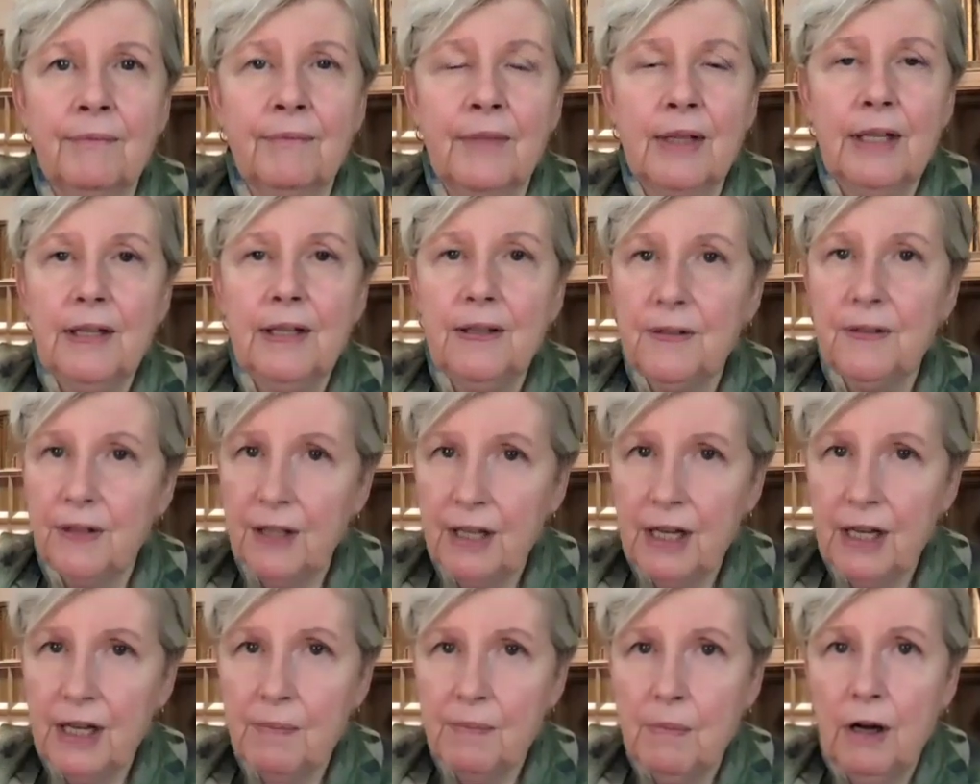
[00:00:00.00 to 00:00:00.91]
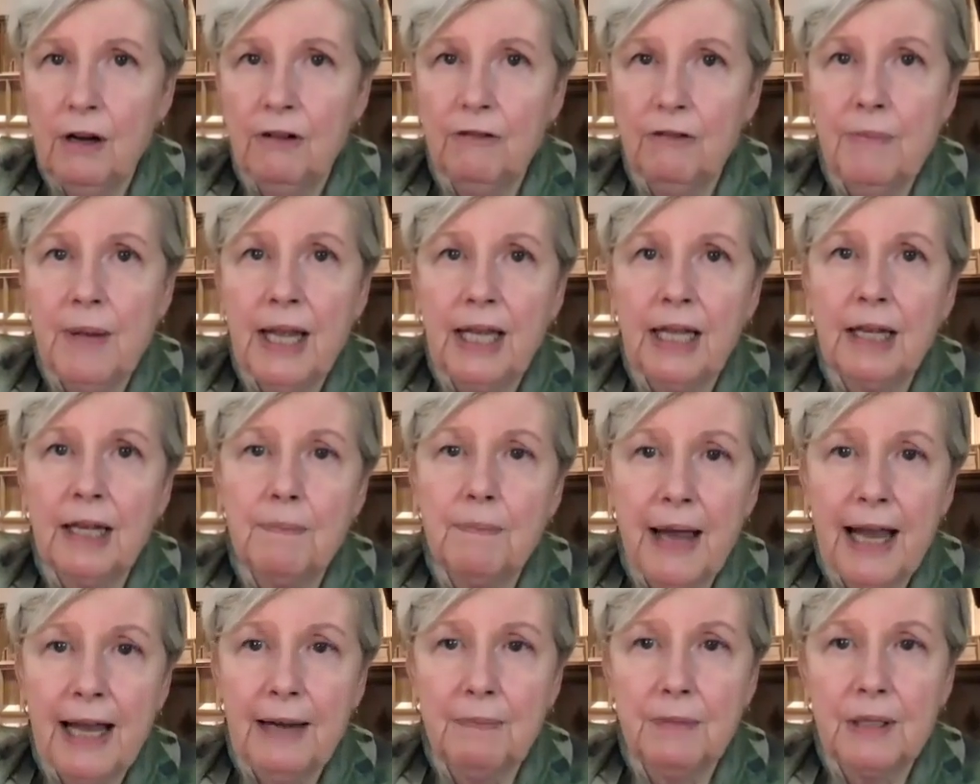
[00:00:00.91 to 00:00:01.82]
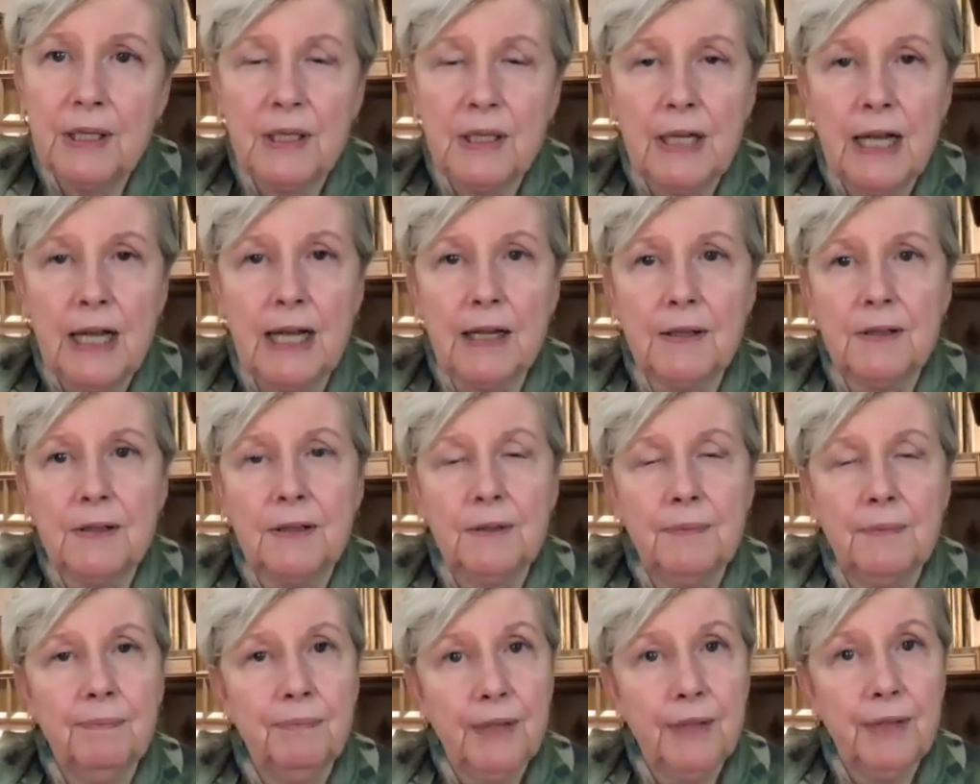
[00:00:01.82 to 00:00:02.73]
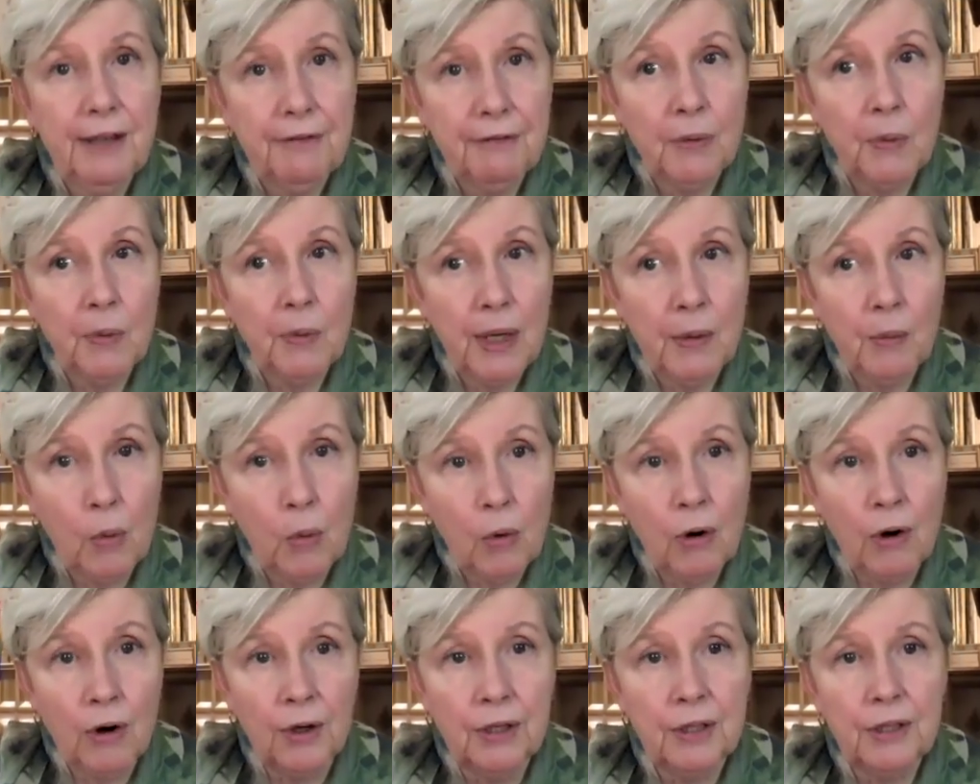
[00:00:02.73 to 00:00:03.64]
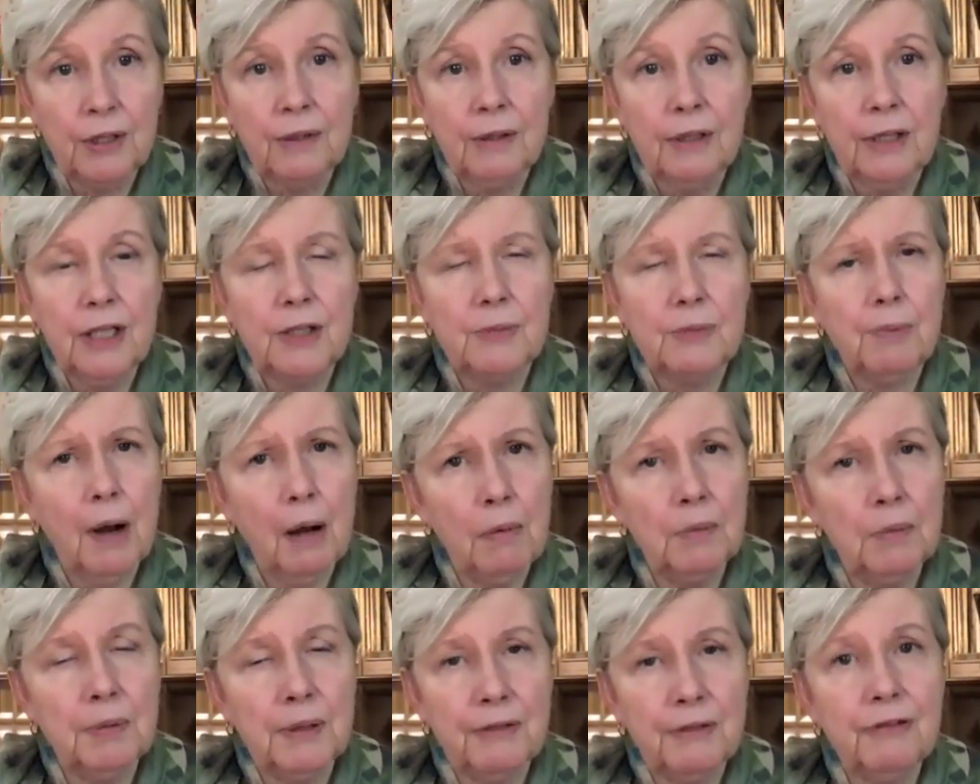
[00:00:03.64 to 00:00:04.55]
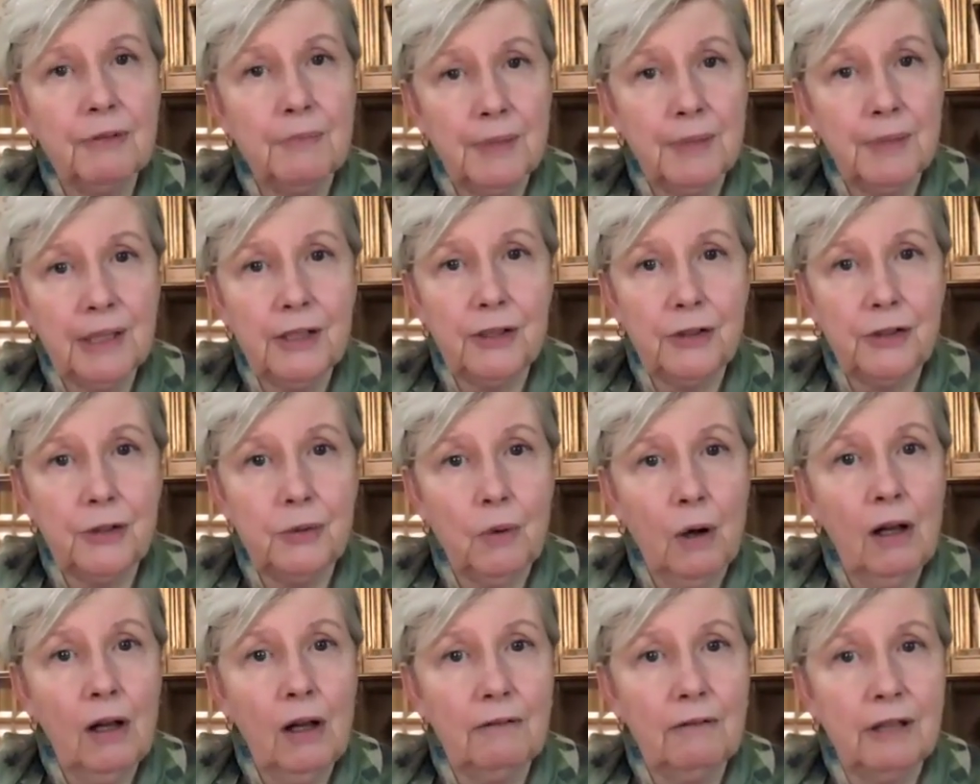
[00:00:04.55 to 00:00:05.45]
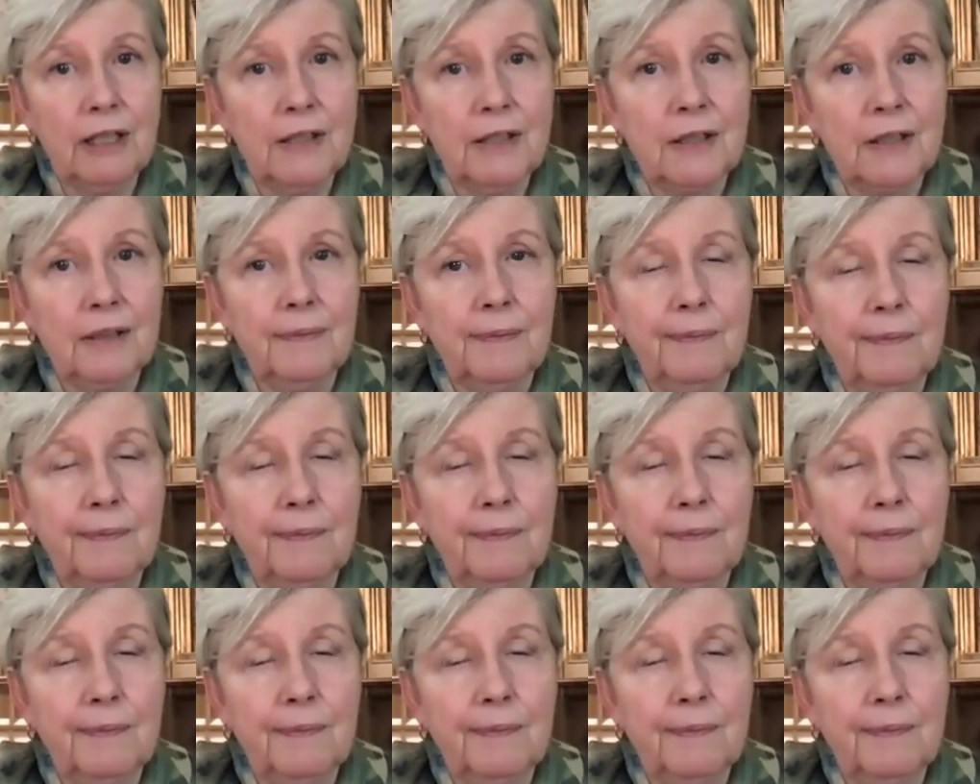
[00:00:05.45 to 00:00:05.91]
This theme of making bad mistakes, even when warned, is probably familiar to all of us.